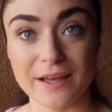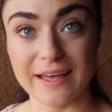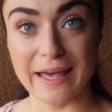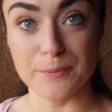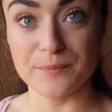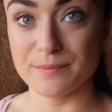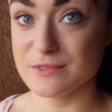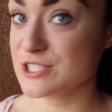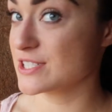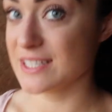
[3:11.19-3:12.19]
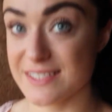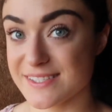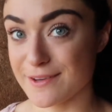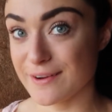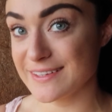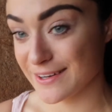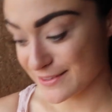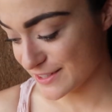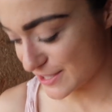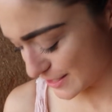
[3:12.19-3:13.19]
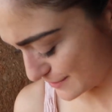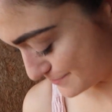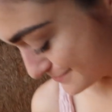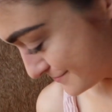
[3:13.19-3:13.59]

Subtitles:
Okay, I'm just gonna sit right down in the dirt